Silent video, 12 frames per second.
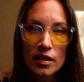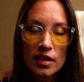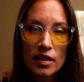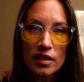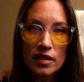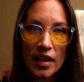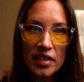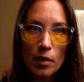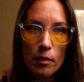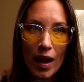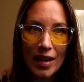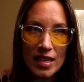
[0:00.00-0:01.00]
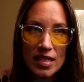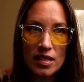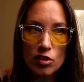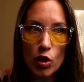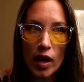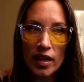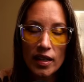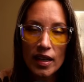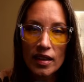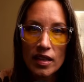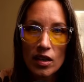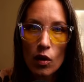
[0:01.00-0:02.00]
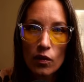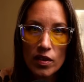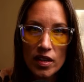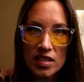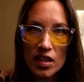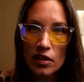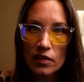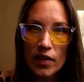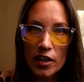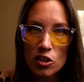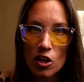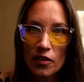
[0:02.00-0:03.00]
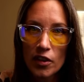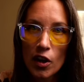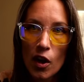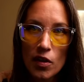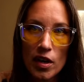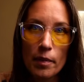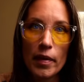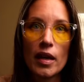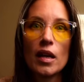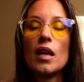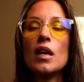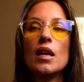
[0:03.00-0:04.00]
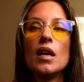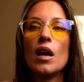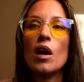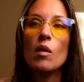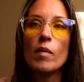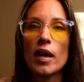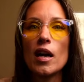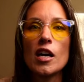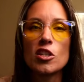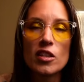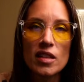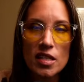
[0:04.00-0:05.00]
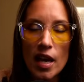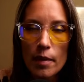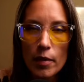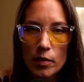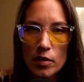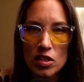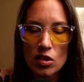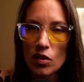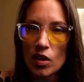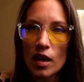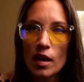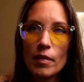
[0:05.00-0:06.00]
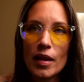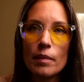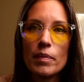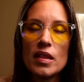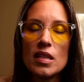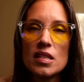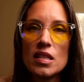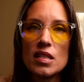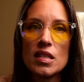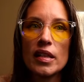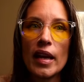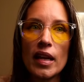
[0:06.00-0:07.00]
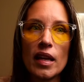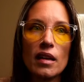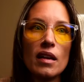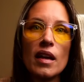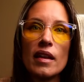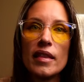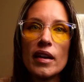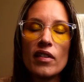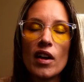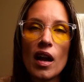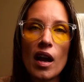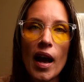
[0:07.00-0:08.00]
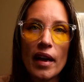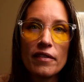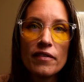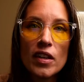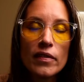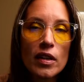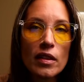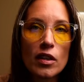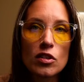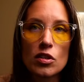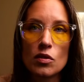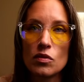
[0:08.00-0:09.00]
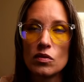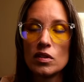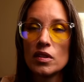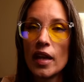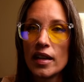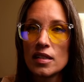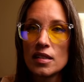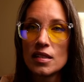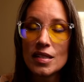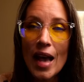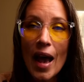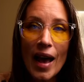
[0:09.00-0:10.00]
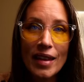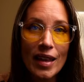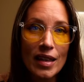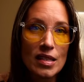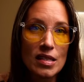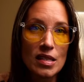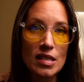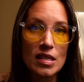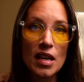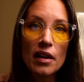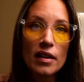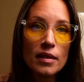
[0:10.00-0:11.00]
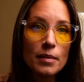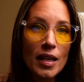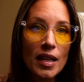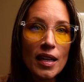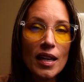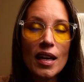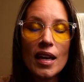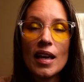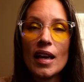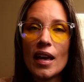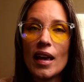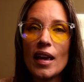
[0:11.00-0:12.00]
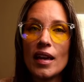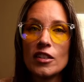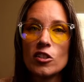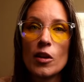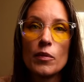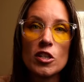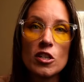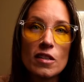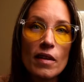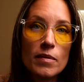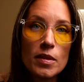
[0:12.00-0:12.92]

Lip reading: let their bodies try to get over this ear infection on their own. And I'm like, oh my gosh, at the time I was so young, I'm like, but this is like, they've got a high fever. They're so like sad. Like this is scaring me. And can we just give them some